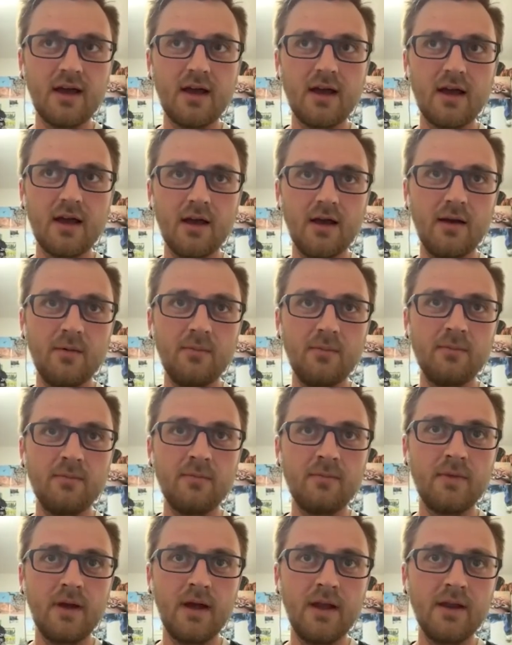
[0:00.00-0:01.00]
I
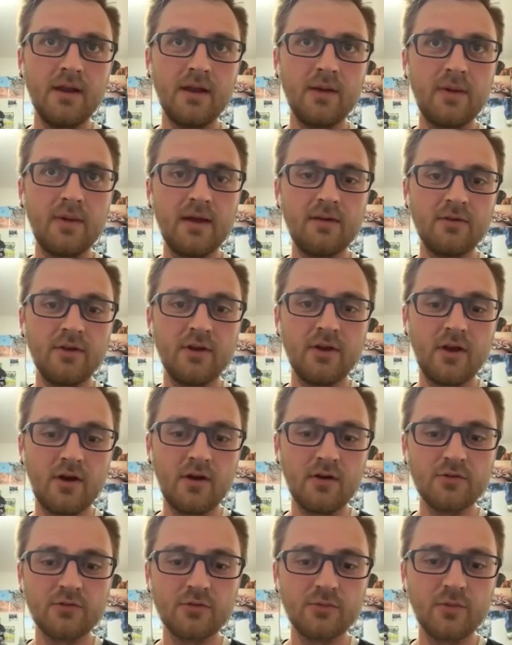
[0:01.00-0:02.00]
ended up having an
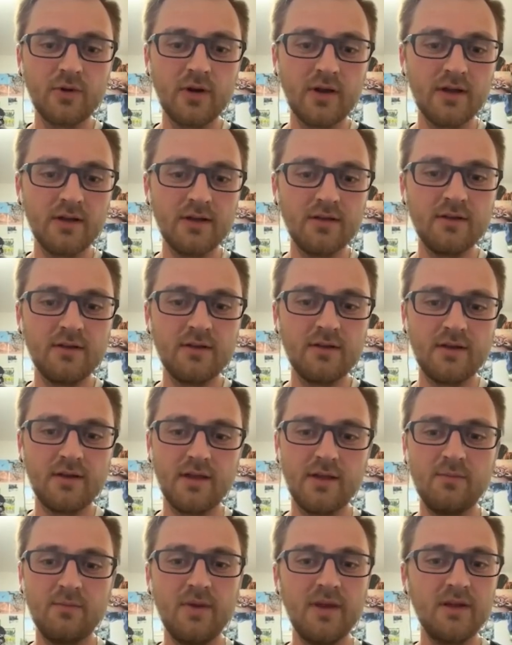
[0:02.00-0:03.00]
awesome ride
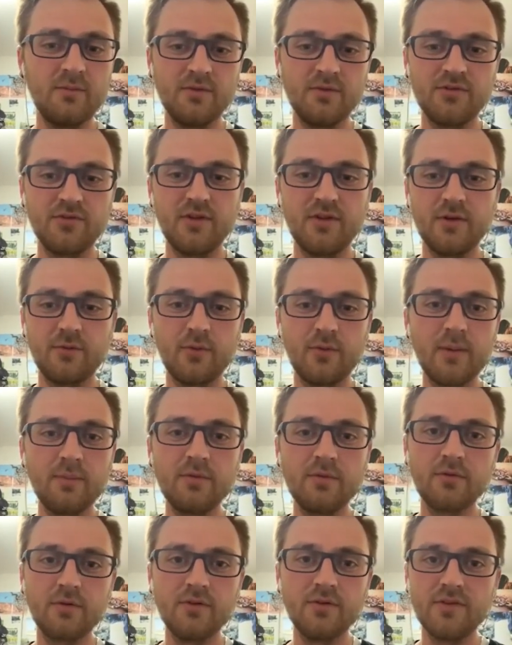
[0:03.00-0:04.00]
and made a mistake right
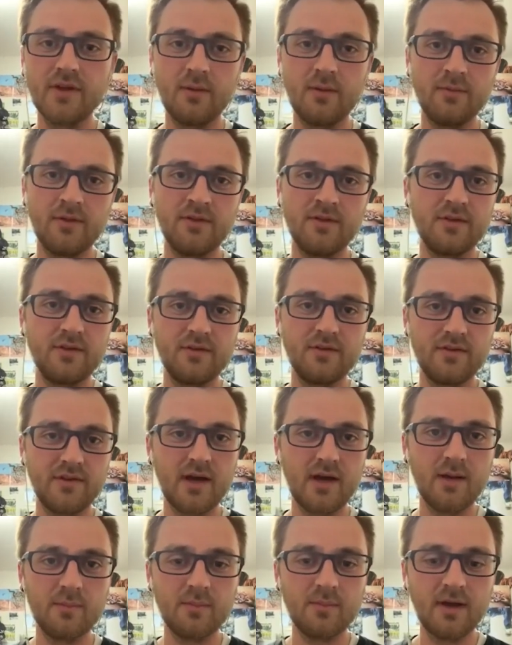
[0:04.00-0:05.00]
before the timing lights at the
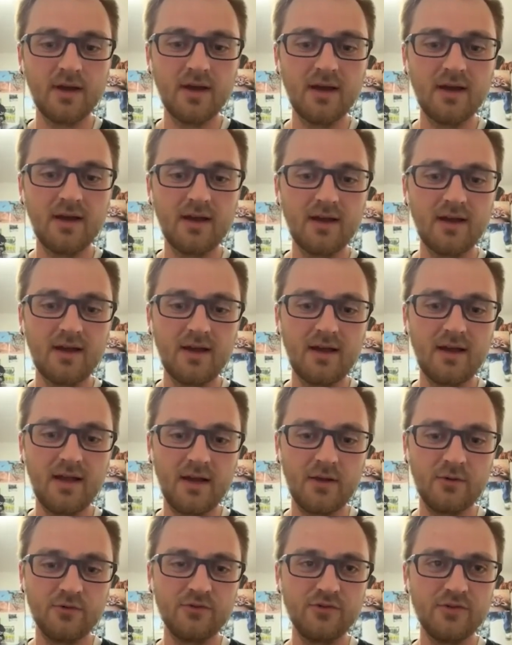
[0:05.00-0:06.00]
top, and I
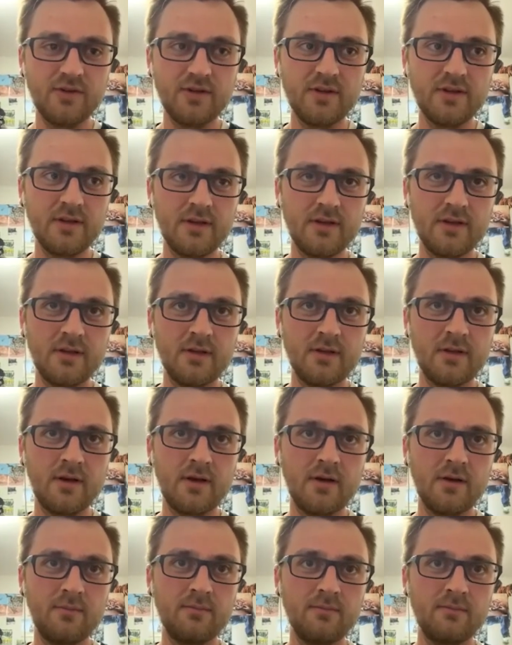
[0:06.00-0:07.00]
was sitting in,
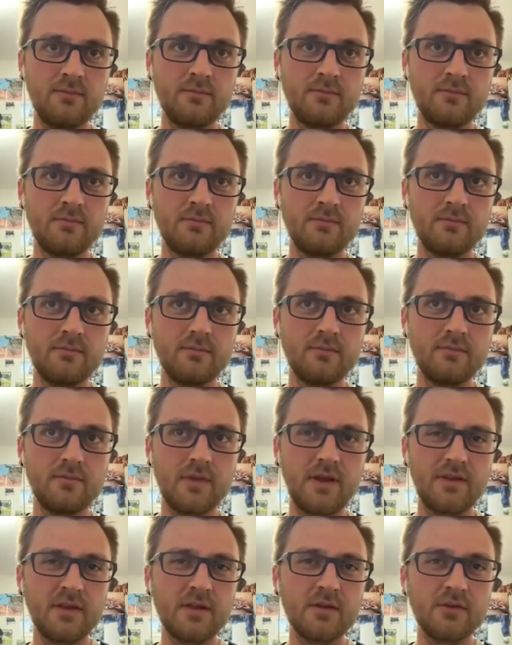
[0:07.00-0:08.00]
I
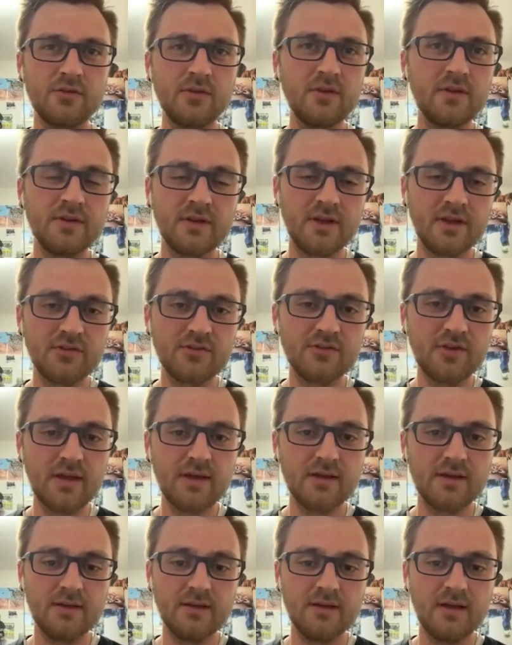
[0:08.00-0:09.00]
think I was sitting in like
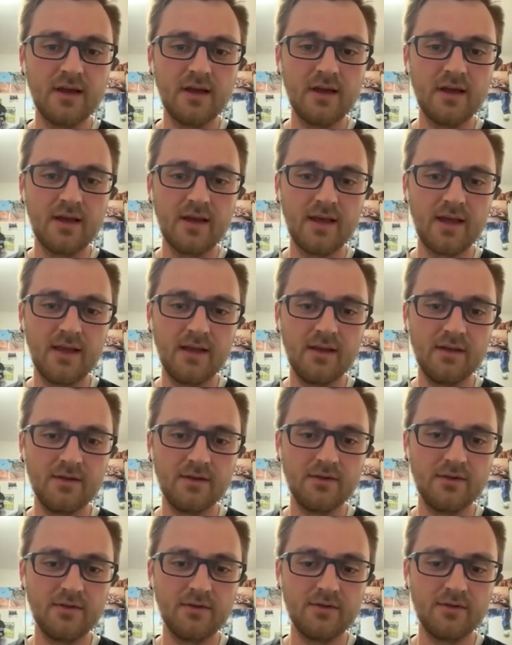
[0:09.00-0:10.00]
second, and
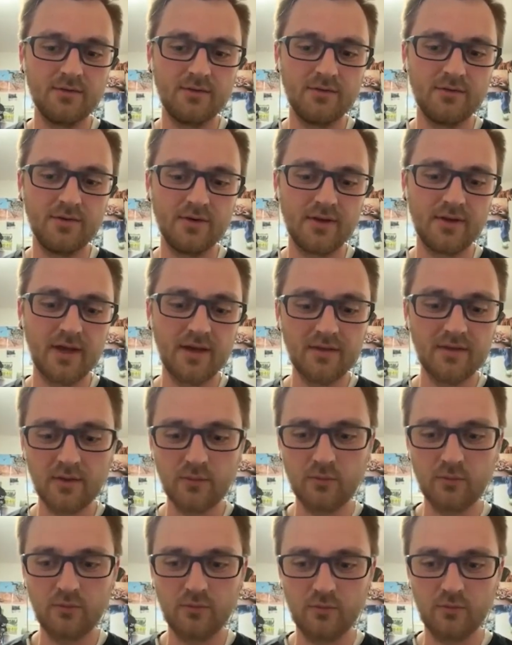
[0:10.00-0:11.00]
the guy that
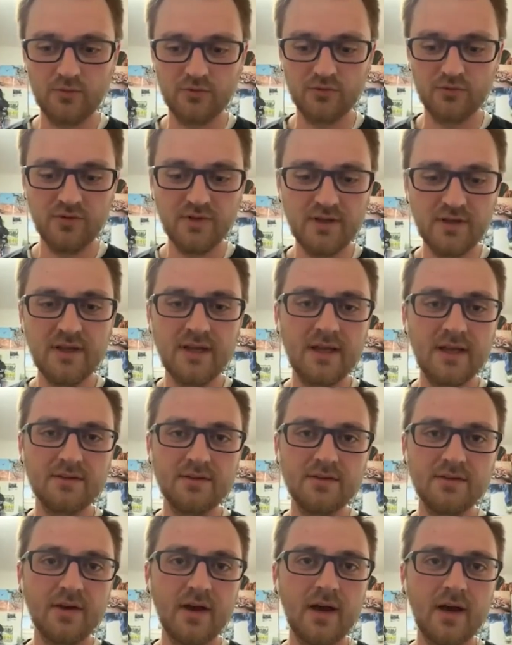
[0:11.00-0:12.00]
was leading at the
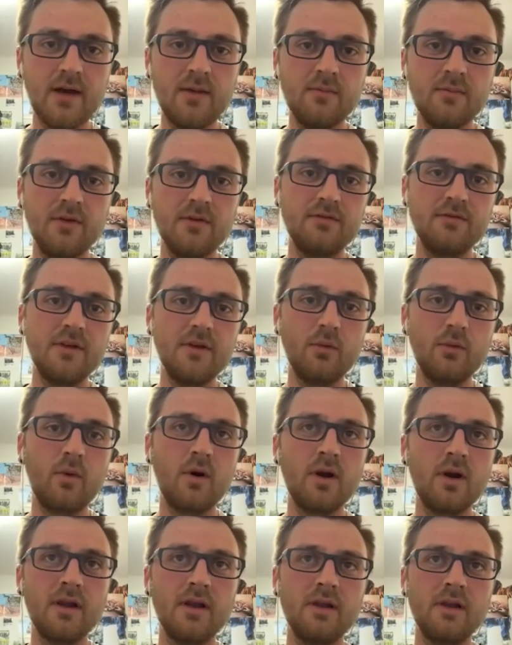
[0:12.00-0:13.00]
time, if he
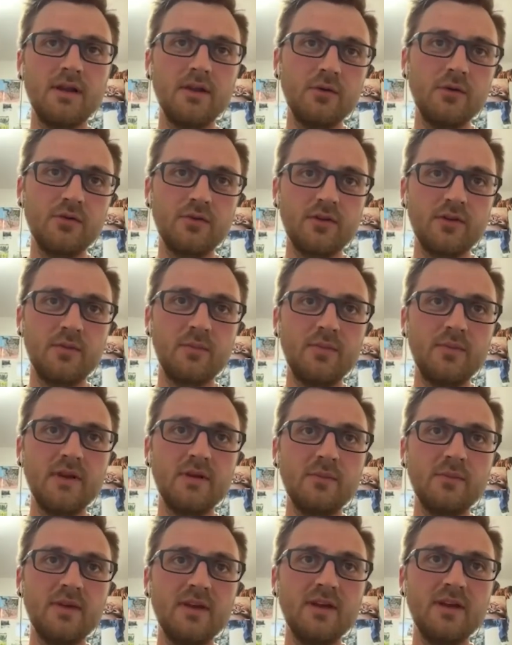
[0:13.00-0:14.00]
won it, he was going to beat
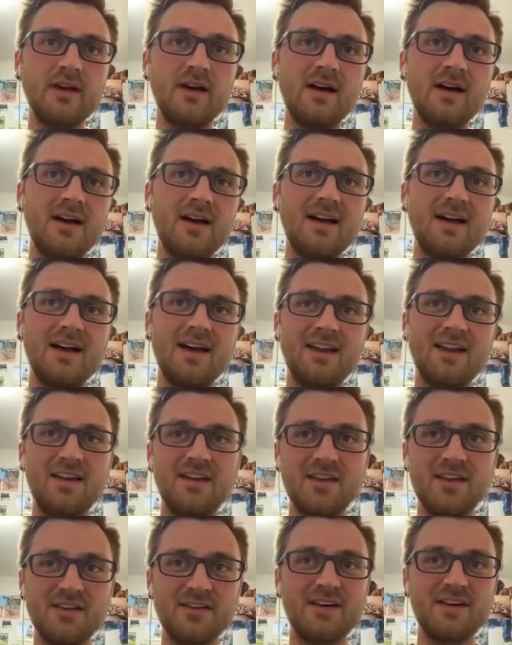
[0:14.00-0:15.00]
me, and
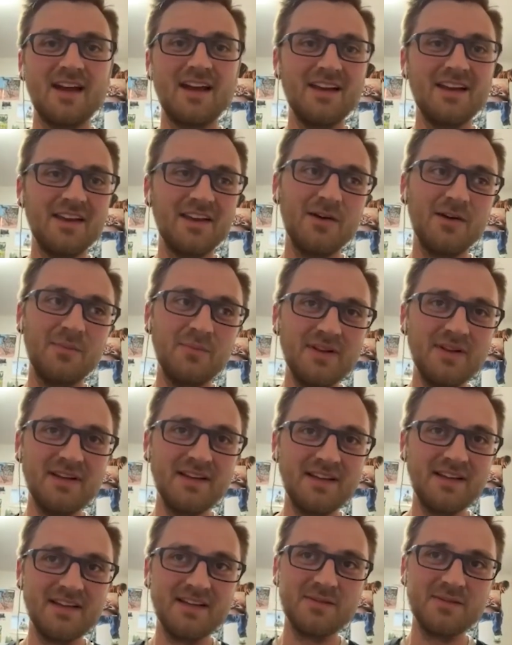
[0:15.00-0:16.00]
another guy ended up
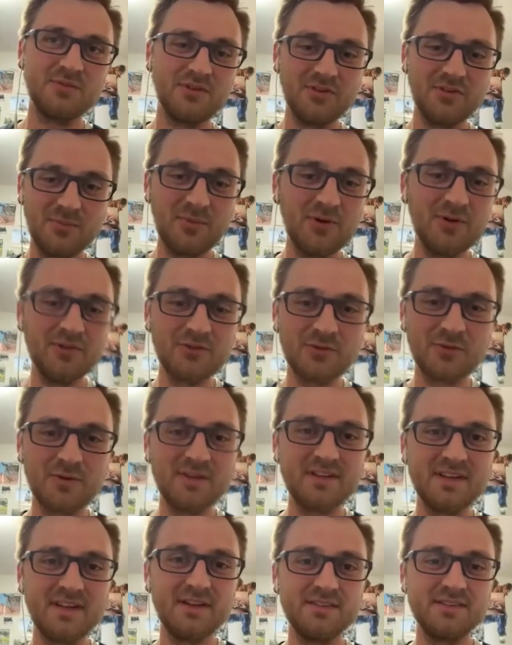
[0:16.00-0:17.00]
beating him, so the points
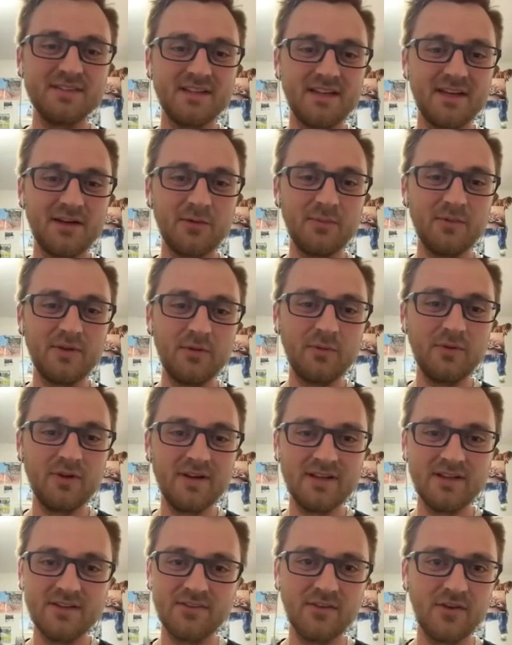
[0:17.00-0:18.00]
worked out that helped me win
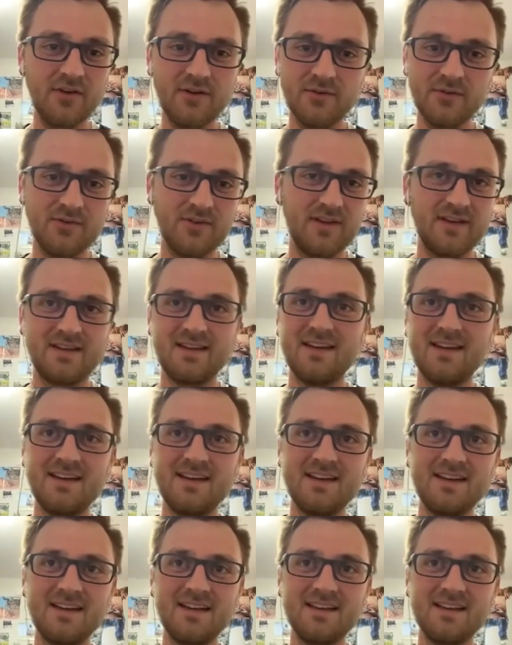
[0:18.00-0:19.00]
it. So it was like
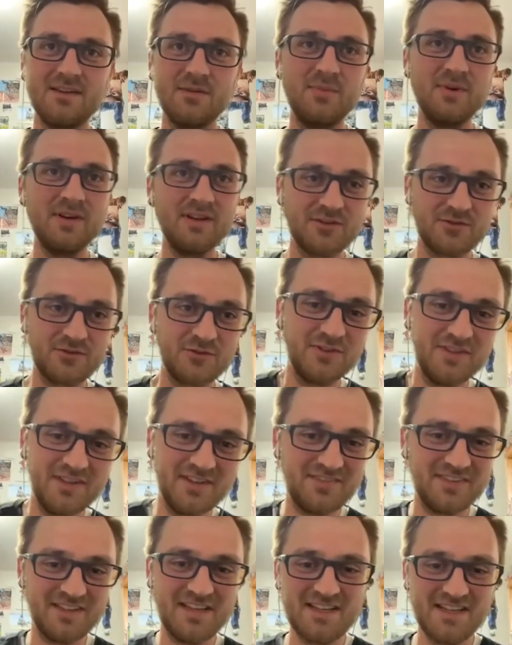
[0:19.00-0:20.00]
the biggest
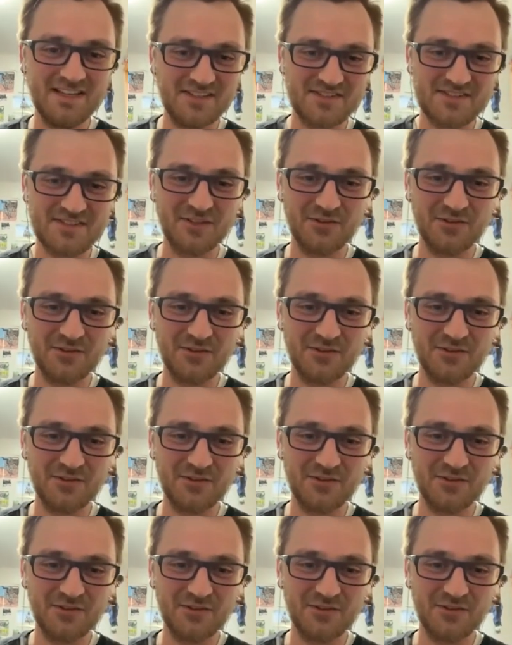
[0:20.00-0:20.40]
relief. It's so